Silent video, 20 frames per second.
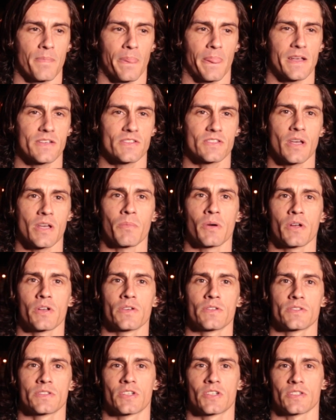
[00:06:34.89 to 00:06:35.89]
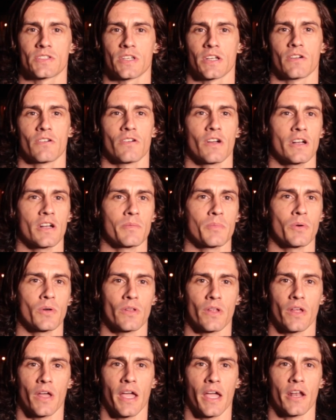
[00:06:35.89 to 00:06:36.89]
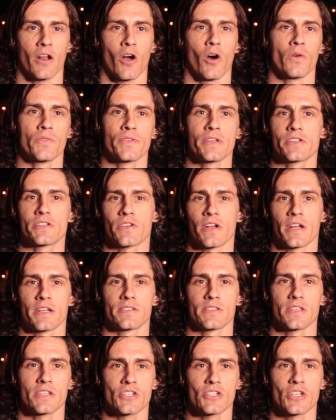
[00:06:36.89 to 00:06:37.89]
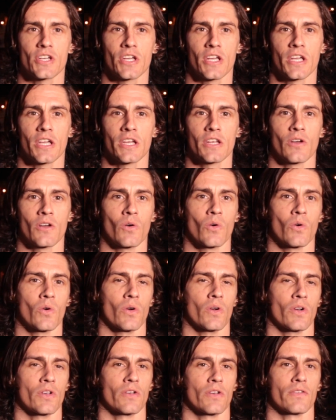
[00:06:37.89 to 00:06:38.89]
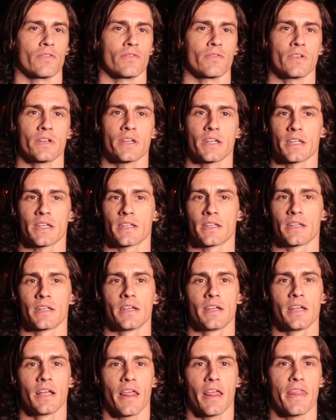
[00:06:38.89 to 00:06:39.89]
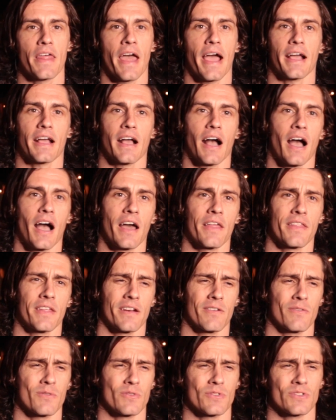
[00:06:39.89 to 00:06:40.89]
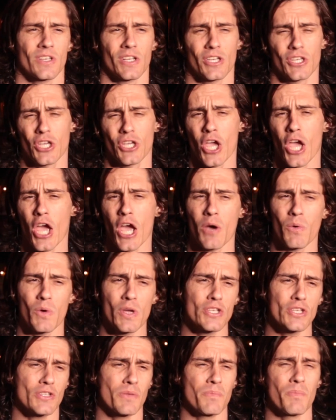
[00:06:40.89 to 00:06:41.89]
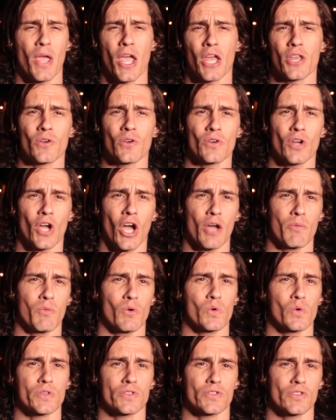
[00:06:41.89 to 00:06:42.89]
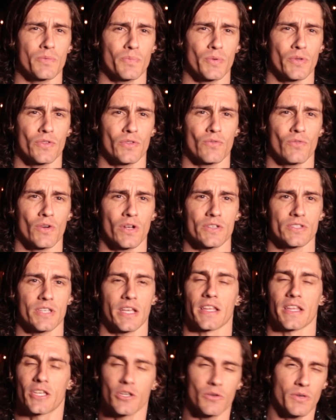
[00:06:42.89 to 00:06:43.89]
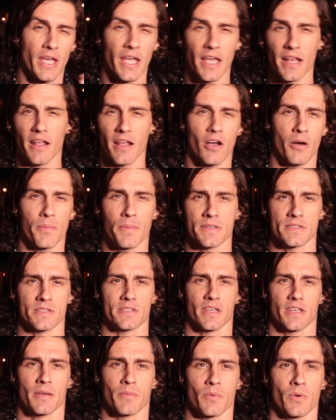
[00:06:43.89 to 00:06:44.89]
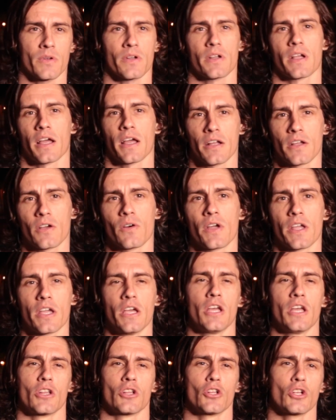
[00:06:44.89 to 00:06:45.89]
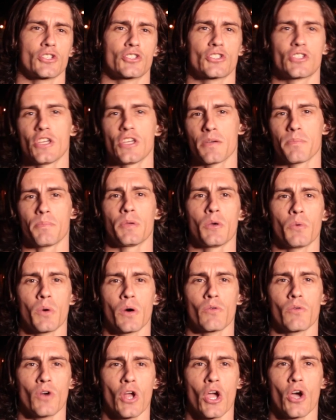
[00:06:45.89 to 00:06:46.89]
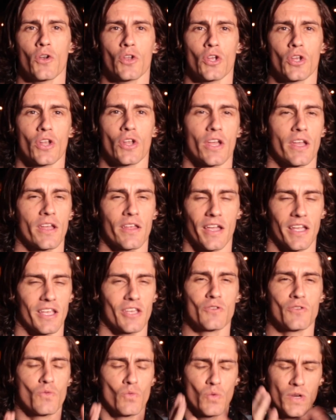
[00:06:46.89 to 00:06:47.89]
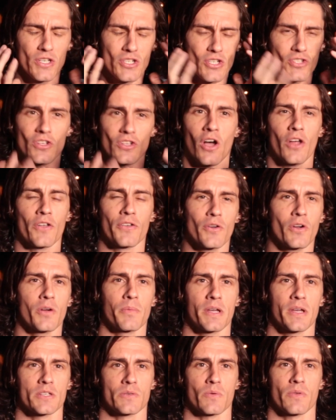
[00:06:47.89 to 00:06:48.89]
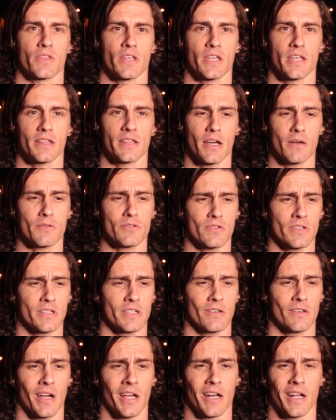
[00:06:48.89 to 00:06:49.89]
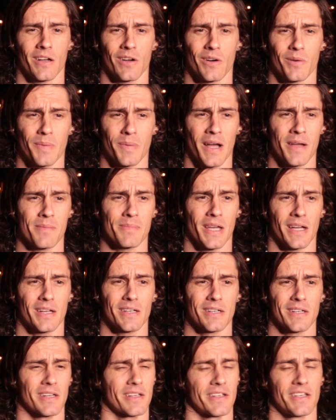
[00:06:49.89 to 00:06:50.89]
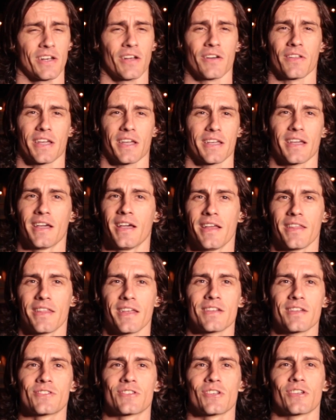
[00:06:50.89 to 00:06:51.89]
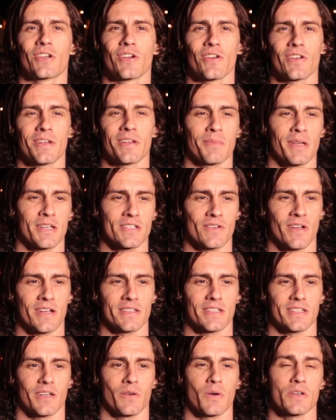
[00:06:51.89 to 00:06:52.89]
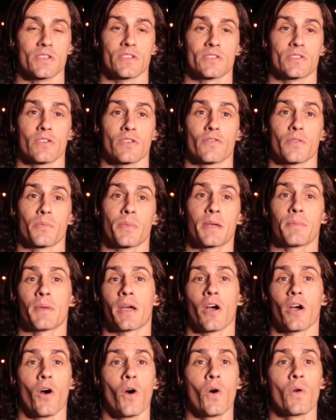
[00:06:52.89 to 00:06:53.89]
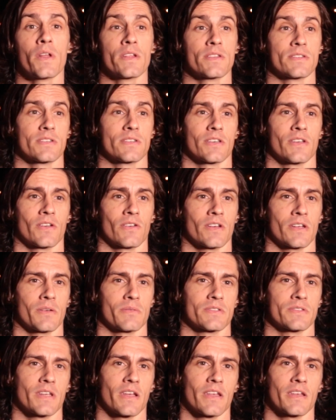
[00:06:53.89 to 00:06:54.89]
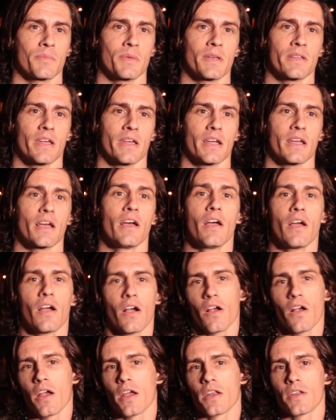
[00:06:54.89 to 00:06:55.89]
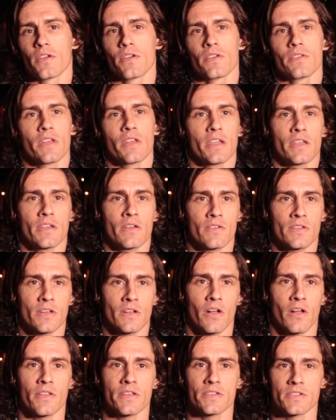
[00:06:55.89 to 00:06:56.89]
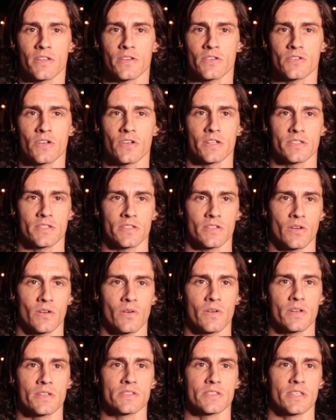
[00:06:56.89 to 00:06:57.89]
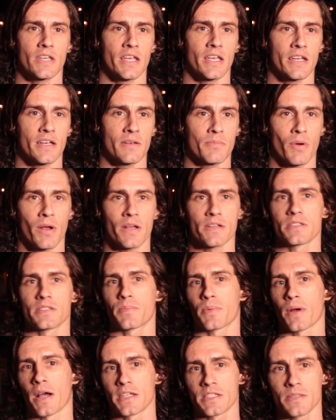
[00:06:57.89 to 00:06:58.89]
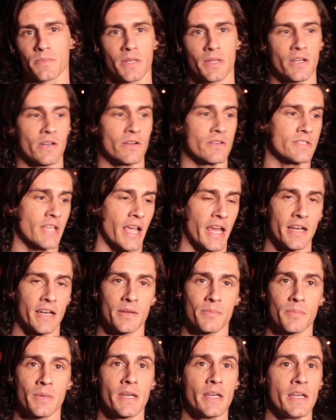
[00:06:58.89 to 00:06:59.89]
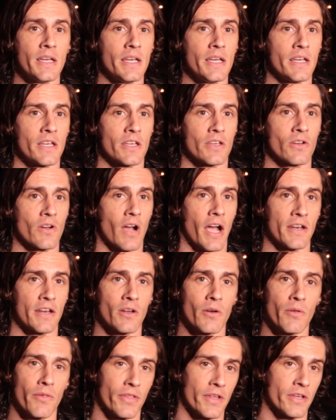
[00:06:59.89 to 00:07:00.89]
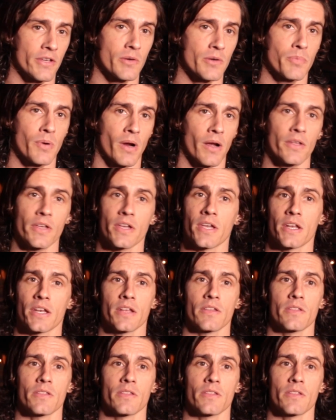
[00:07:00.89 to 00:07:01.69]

someone who's just incredible at only transition, or you're freaking that guy that everyone's like, yeah, well, he's the manual guy, but what's up with the rail skate? Like, you can't help as a skateboarder kind of going, let's see him be well-rounded. Like, we just all do it because we're thinking, that was really great, I hope I'm that good. Like, the insecurity makes you ask that question. So for me, my own insecurity was telling me like, all right, dude, like you did all these other tricks that no one has seen and probably surprise them and entertain them. I don't think you're probably getting